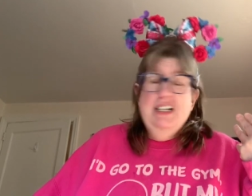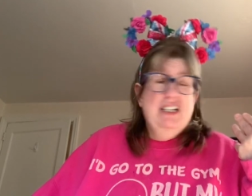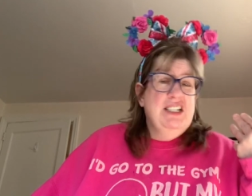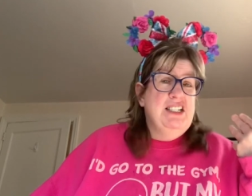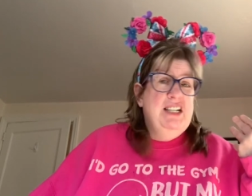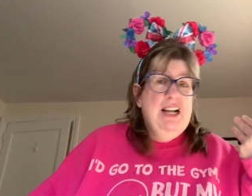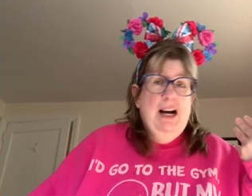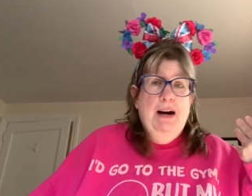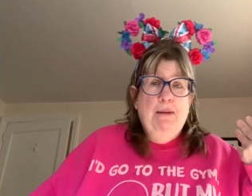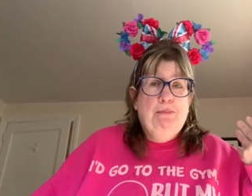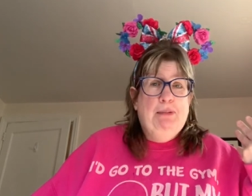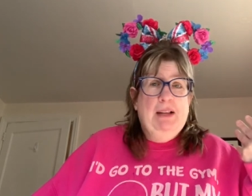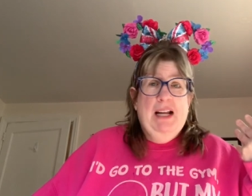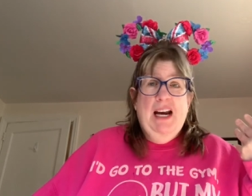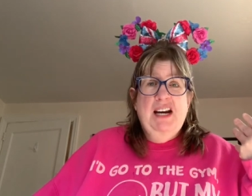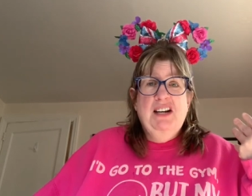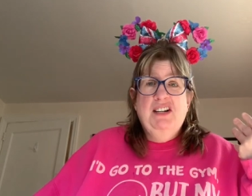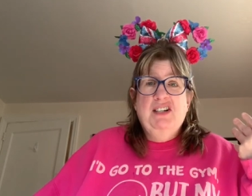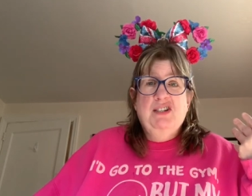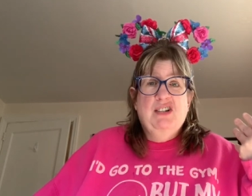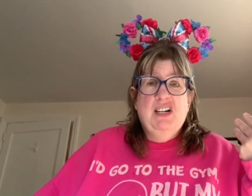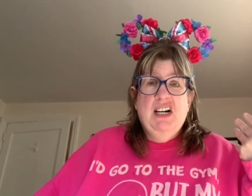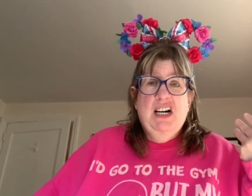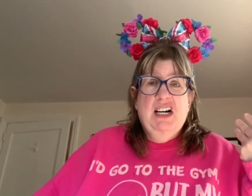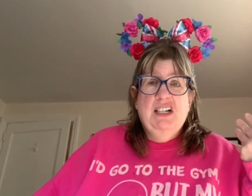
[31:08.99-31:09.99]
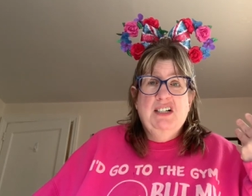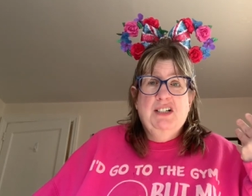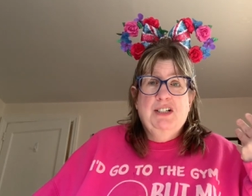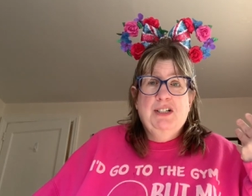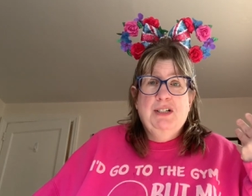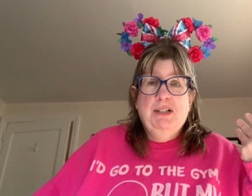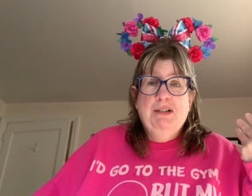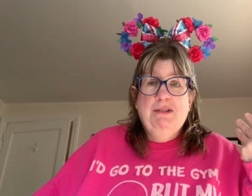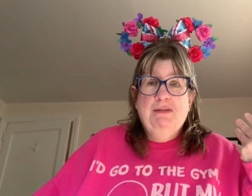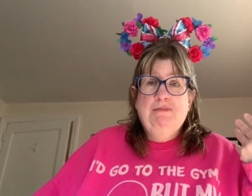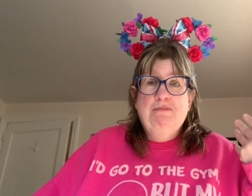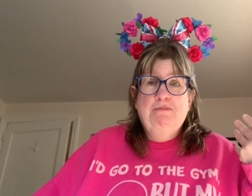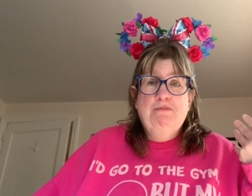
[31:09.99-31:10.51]
It's not bland to
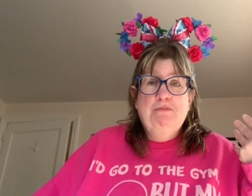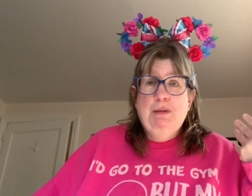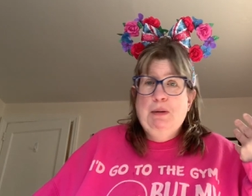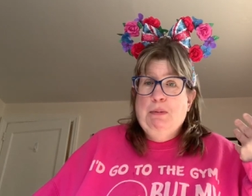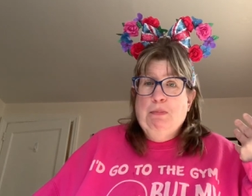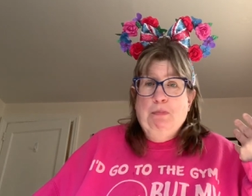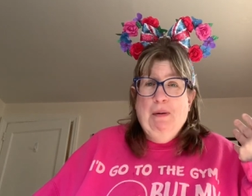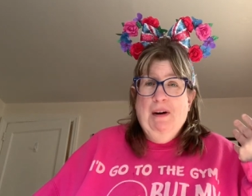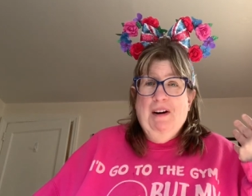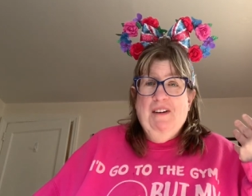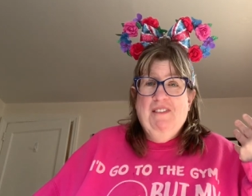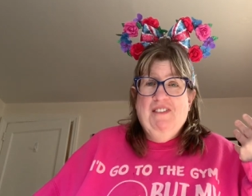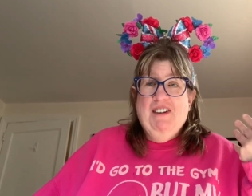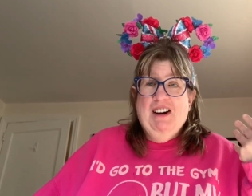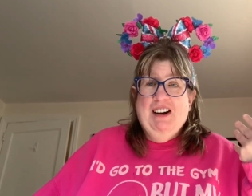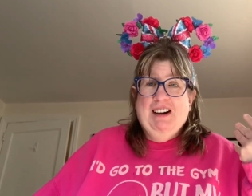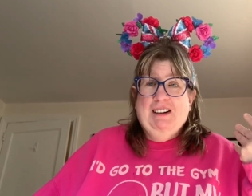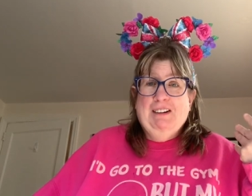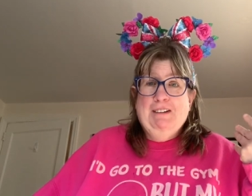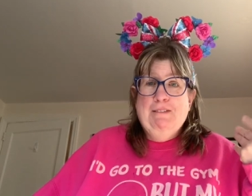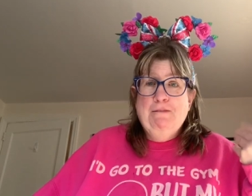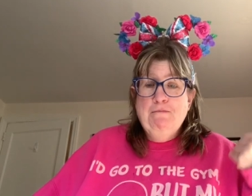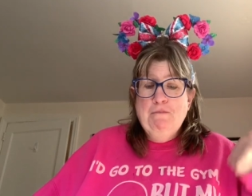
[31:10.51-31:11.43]
us. It's perfect.